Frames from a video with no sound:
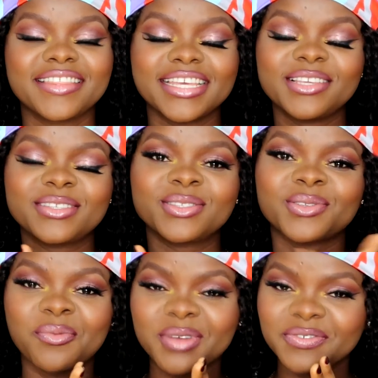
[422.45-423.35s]
Thank you
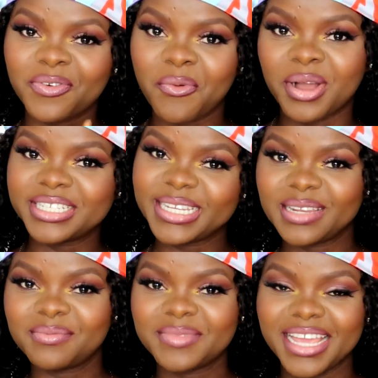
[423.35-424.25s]
so much for
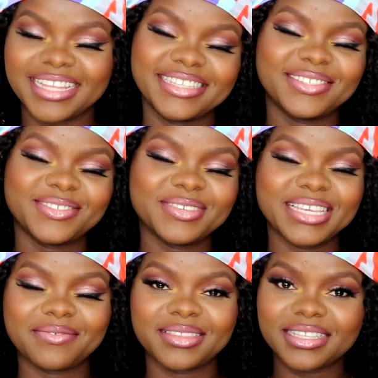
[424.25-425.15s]
watching, and do
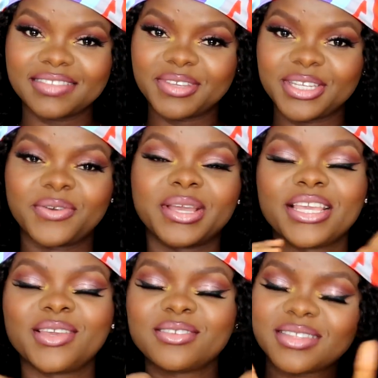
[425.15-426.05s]
give this video a
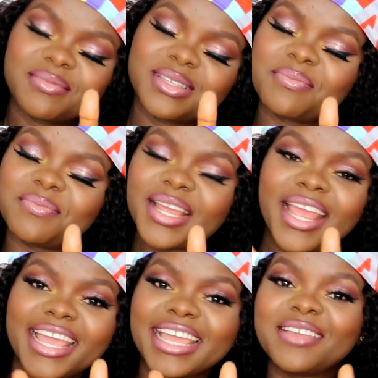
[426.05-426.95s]
huge thumbs up
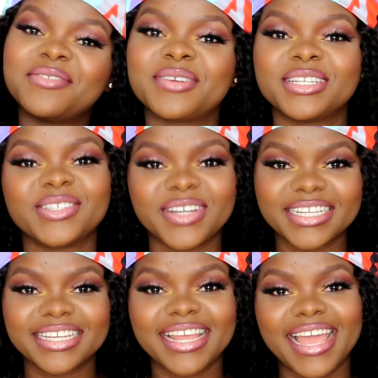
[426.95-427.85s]
if you enjoyed
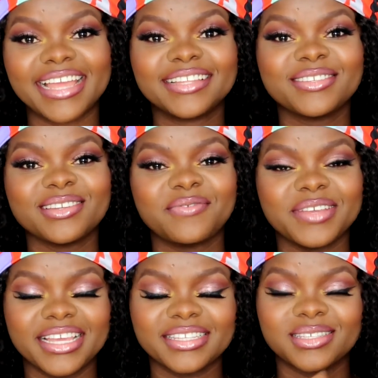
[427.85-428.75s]
it, and do not
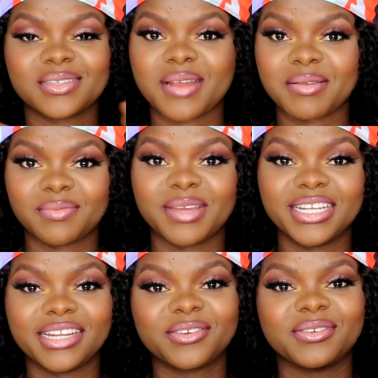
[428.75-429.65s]
forget to subscribe to my
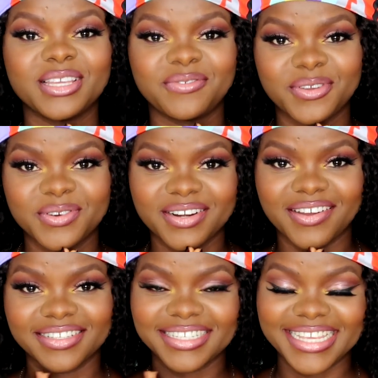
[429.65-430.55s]
channel if you're
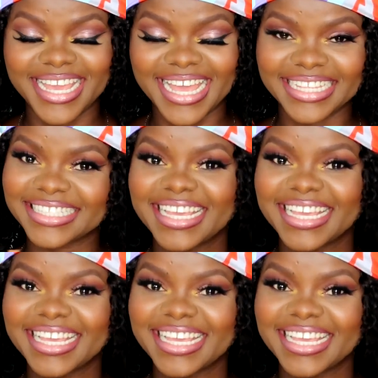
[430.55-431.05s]
not yet.